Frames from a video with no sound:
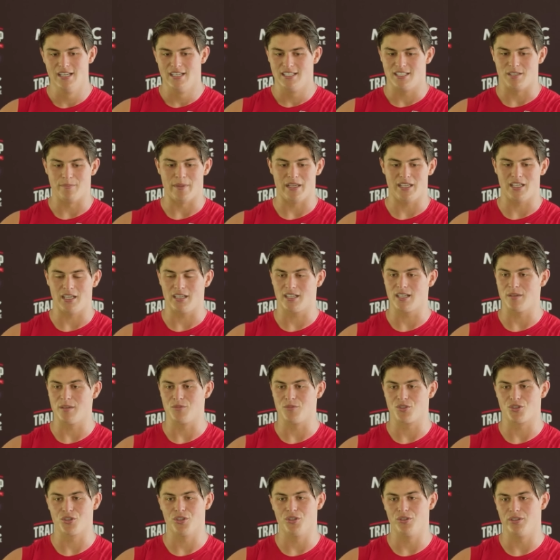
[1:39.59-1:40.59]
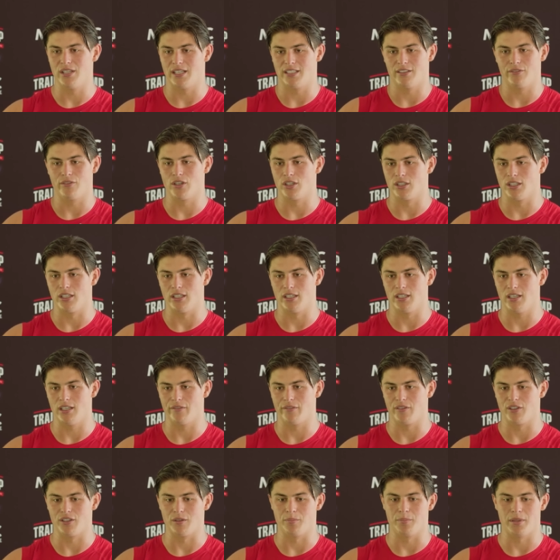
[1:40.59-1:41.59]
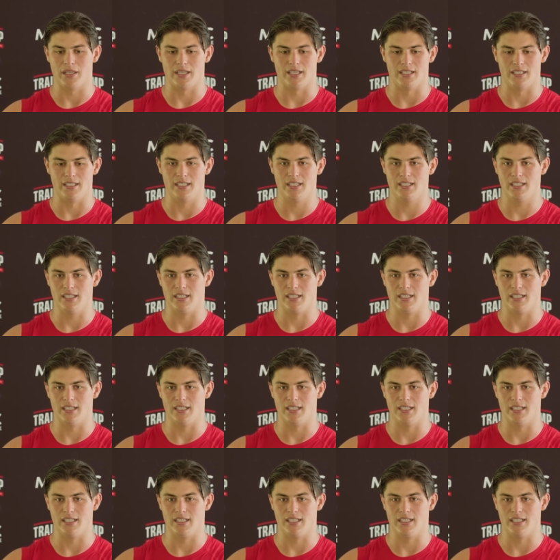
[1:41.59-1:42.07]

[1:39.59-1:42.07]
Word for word: to make it come true, then I've got to, I've got to play.